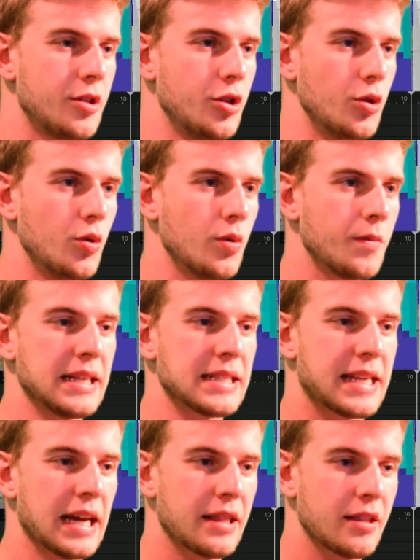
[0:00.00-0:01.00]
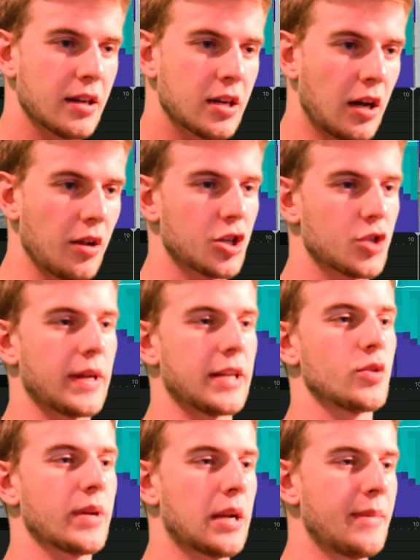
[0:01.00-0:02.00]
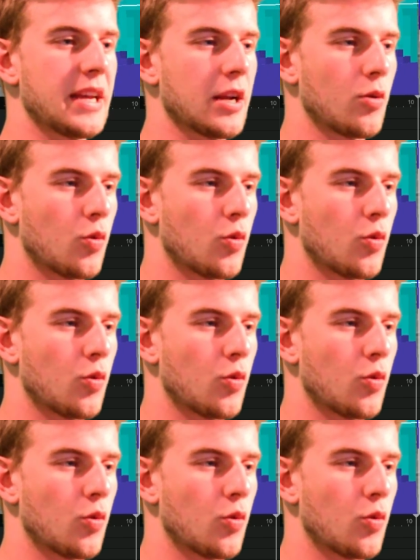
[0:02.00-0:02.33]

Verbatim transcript: do is get the colors right. So we're gonna make it